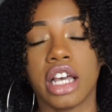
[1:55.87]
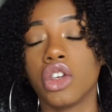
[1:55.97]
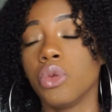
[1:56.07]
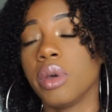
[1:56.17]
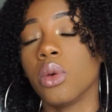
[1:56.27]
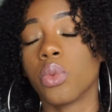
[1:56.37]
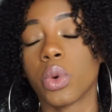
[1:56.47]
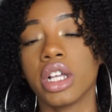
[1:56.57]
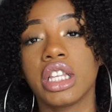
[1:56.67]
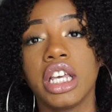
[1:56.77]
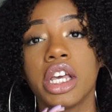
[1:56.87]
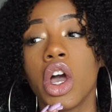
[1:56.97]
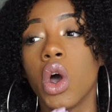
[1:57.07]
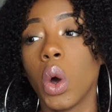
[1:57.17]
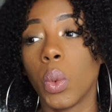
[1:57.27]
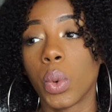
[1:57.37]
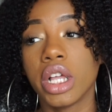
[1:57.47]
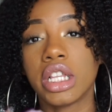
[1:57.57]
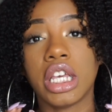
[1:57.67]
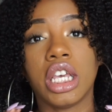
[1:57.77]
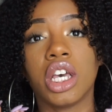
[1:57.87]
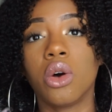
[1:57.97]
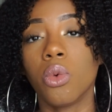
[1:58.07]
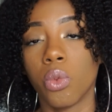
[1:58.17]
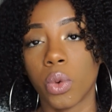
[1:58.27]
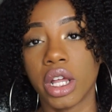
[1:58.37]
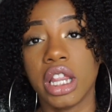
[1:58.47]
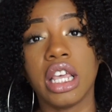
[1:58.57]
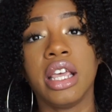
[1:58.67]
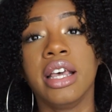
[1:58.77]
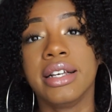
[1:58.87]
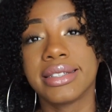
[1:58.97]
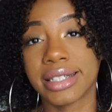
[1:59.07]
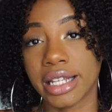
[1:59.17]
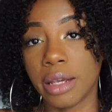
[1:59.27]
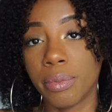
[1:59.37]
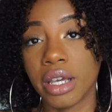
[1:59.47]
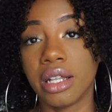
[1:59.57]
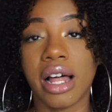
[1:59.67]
Like you be really, really, really sleepy.